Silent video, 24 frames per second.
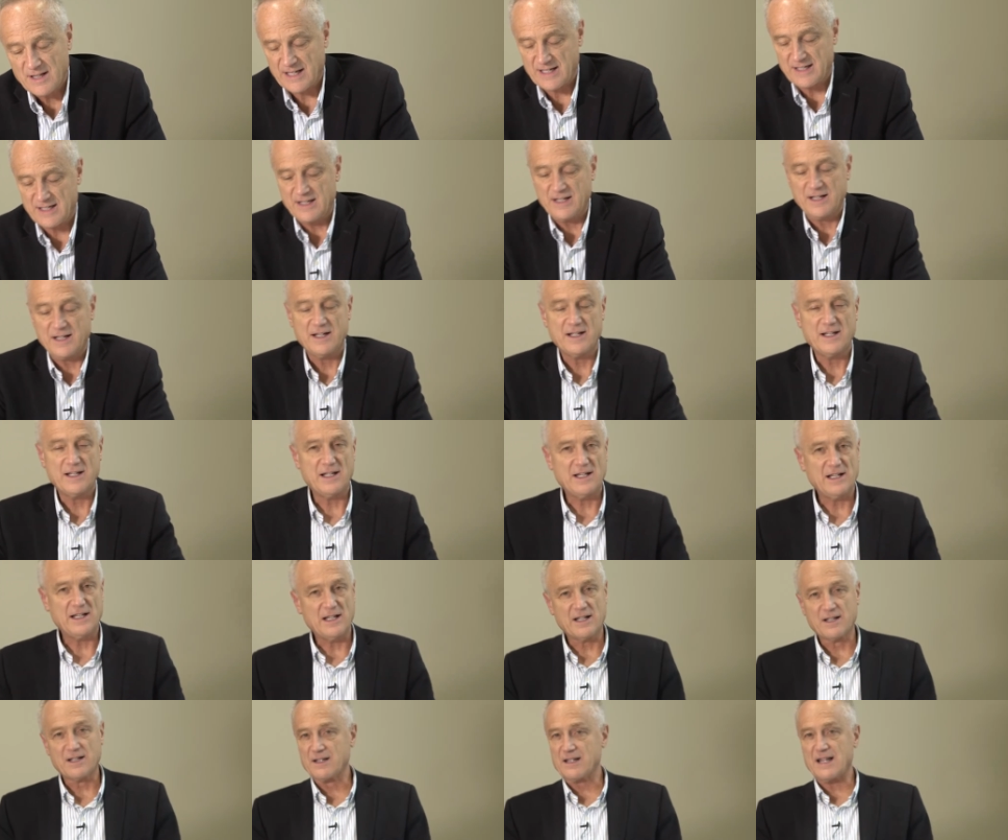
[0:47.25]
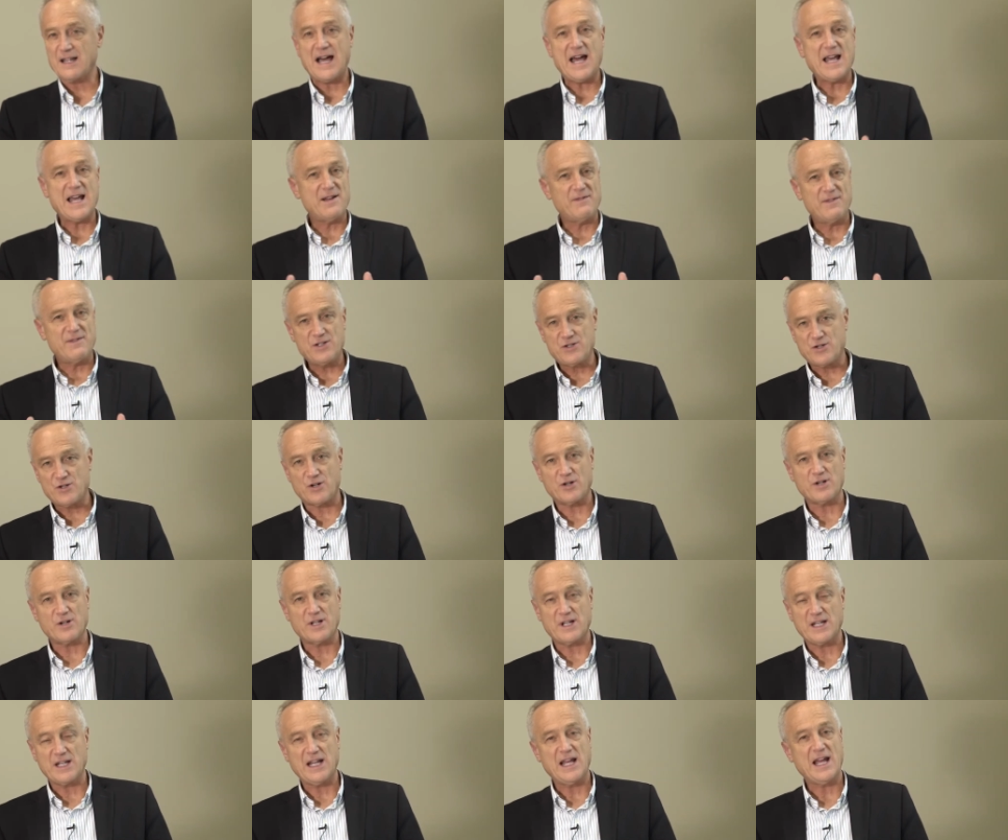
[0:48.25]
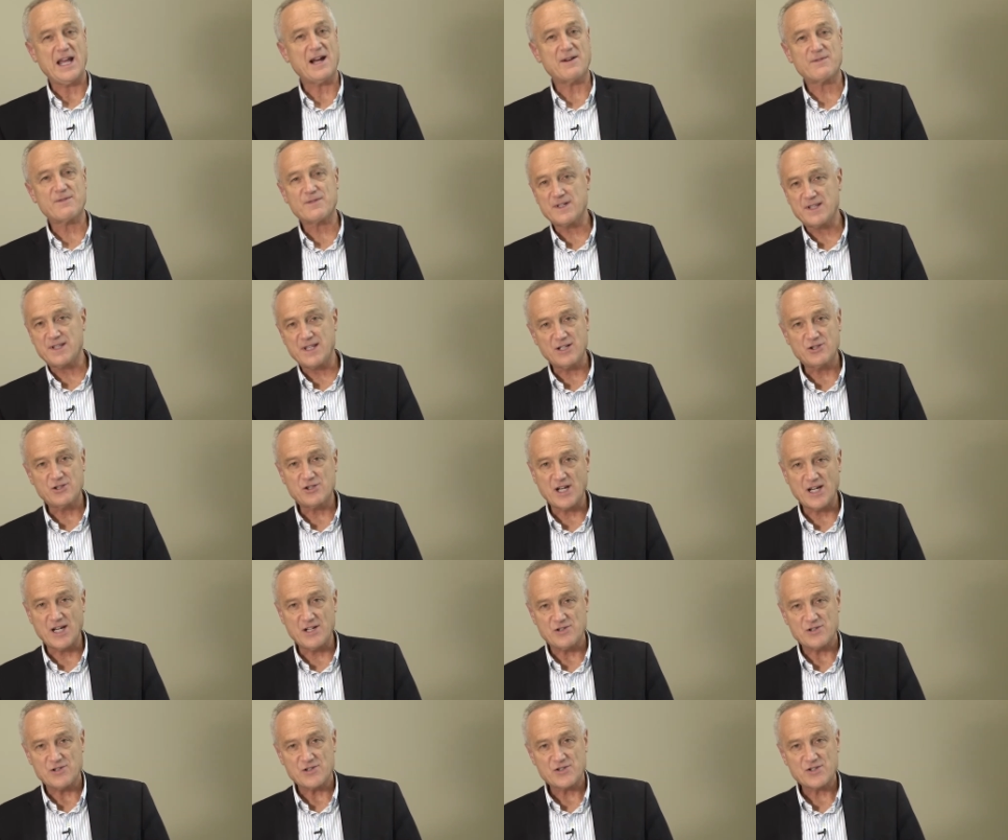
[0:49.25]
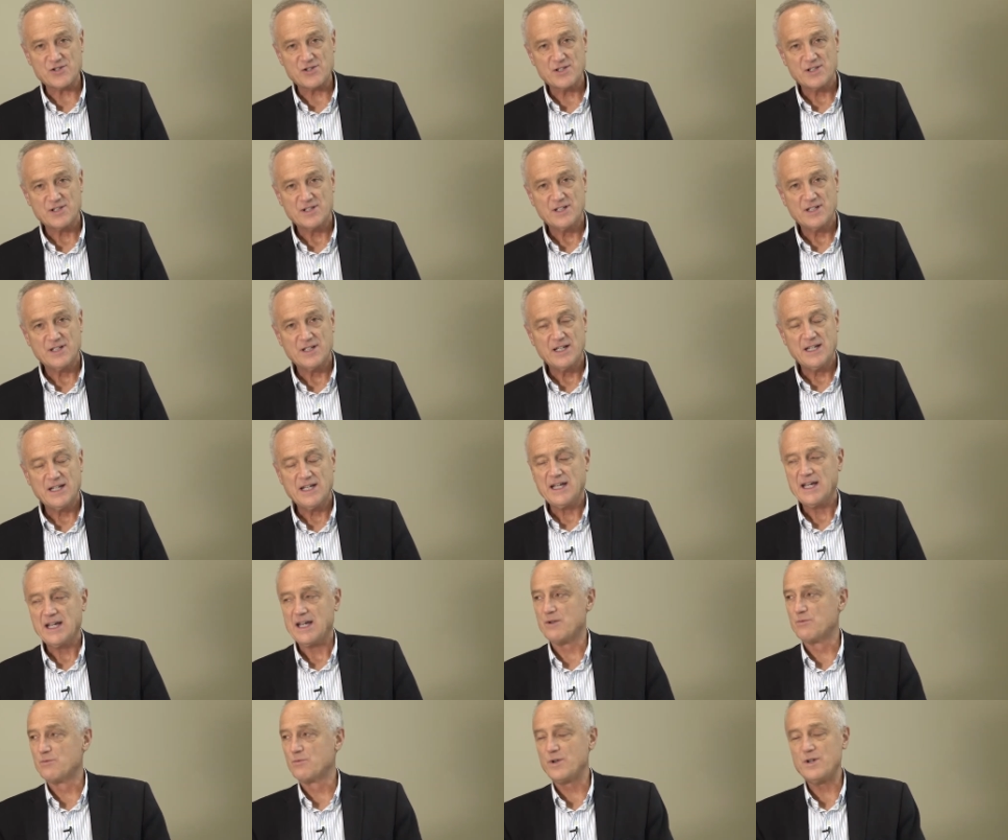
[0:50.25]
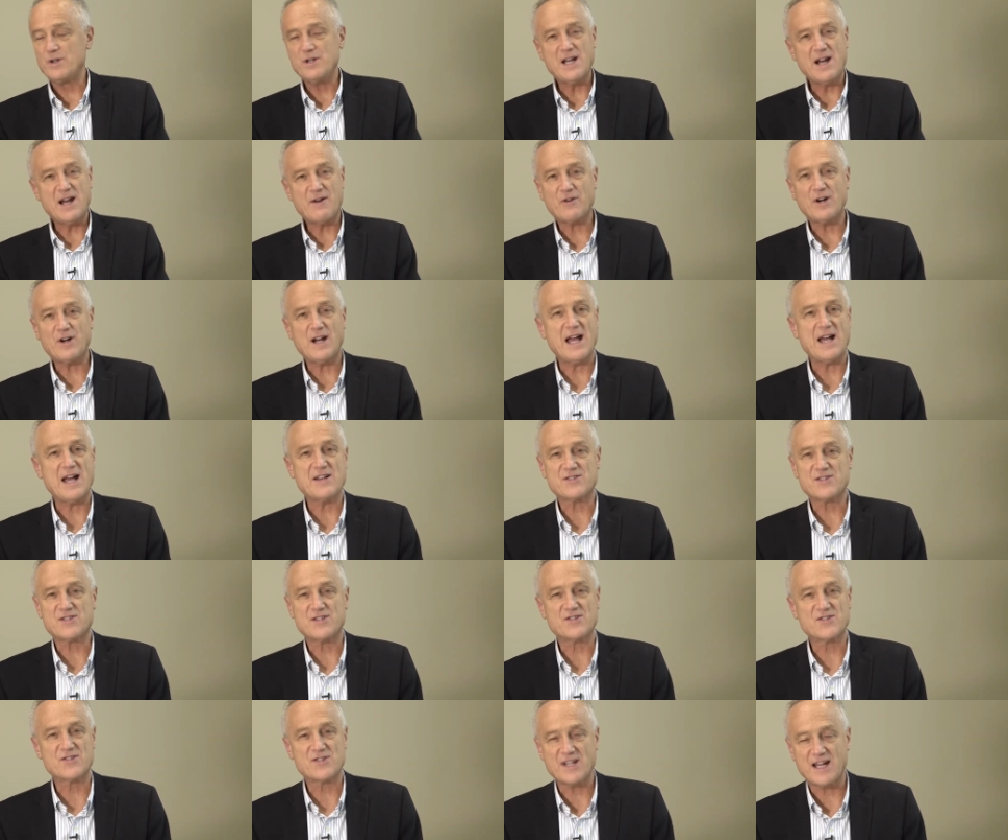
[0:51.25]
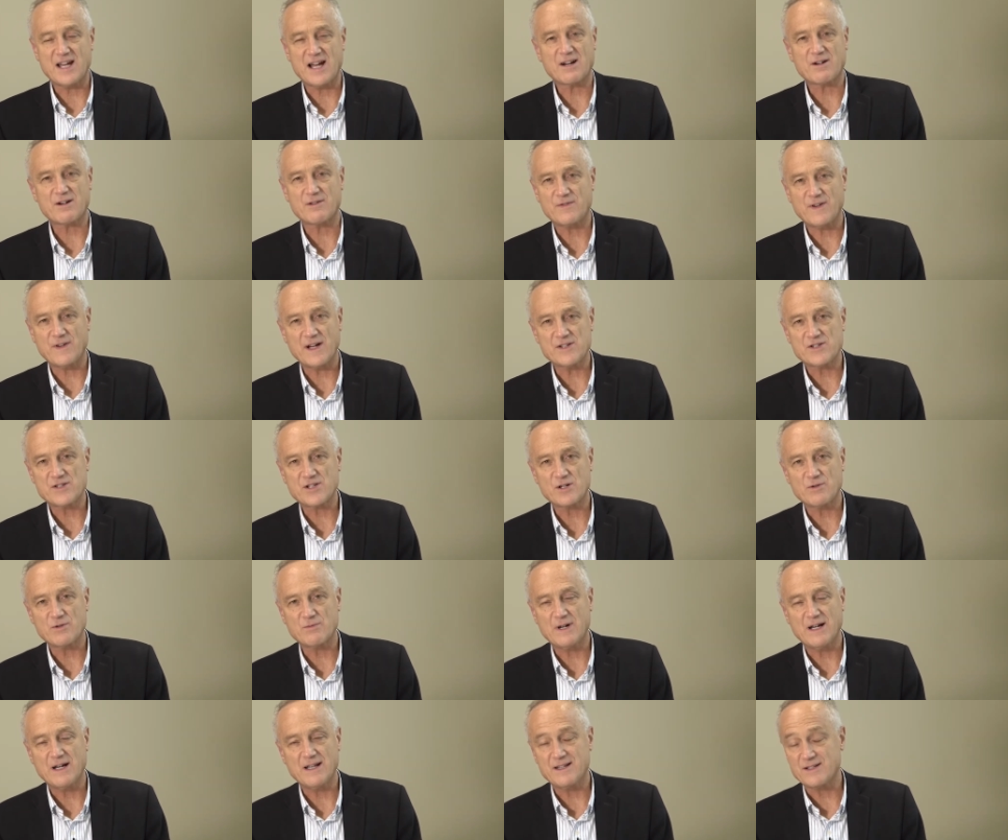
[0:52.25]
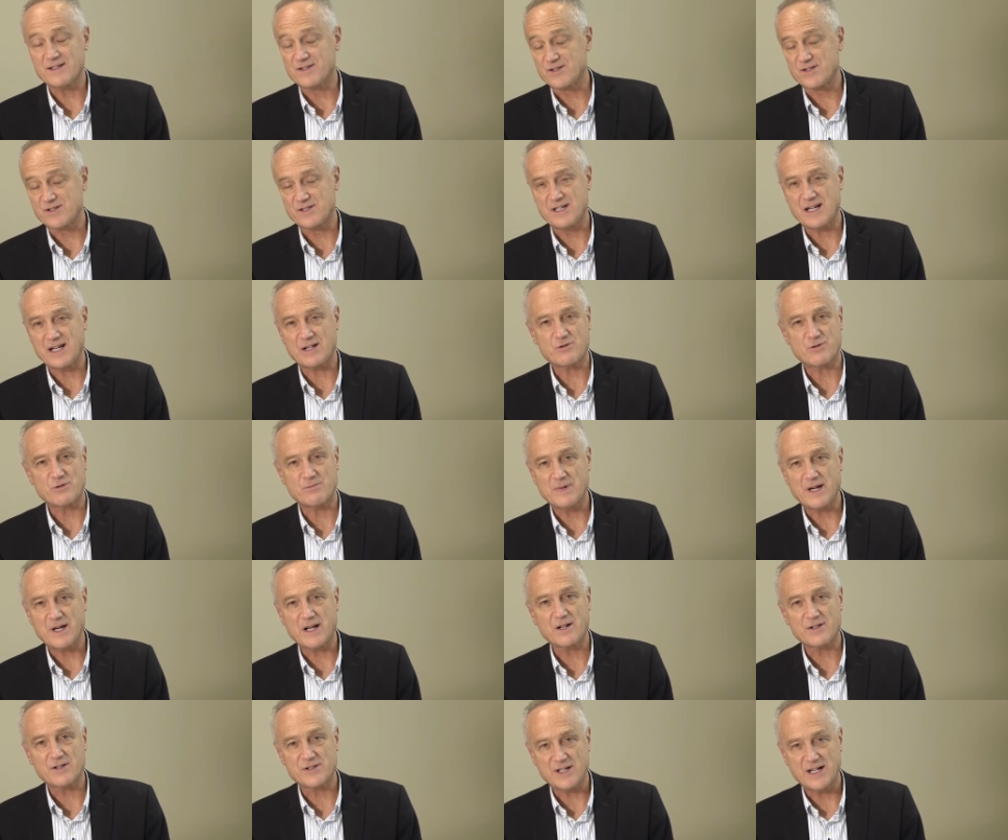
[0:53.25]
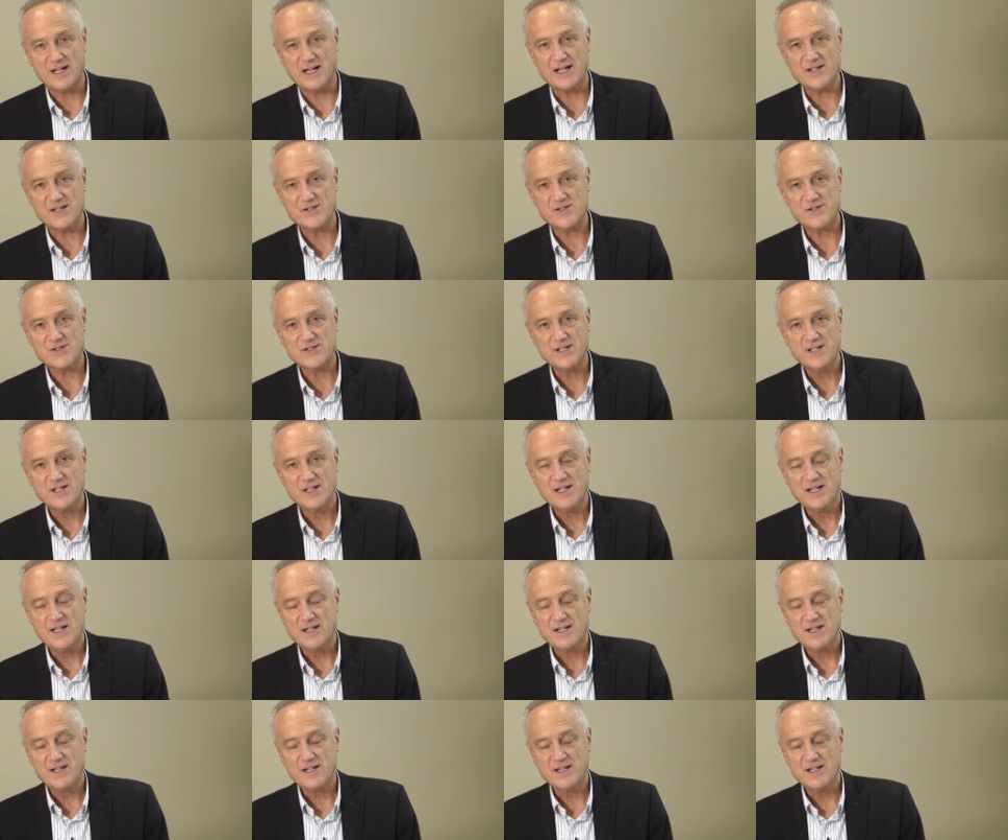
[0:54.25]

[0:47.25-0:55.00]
Like, in light of eternity, everything changes. And we're never asked to sacrifice in a way that's detrimental to us.